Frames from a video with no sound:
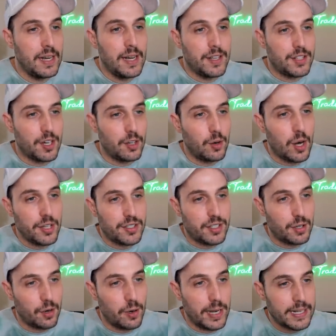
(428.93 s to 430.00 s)
So,
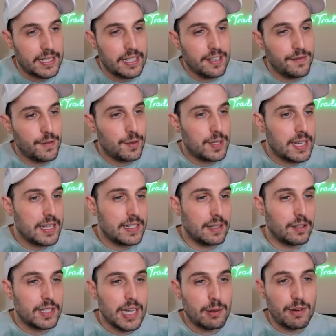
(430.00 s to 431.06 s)
0x Sifu says it
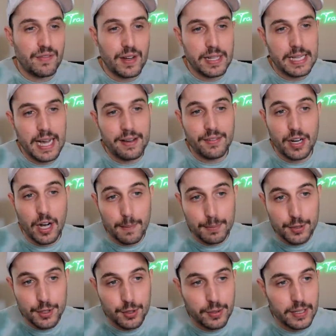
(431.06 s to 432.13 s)
looks like we finally have an
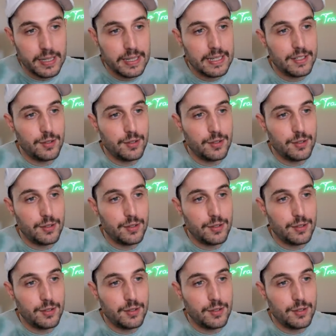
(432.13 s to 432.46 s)
opportunity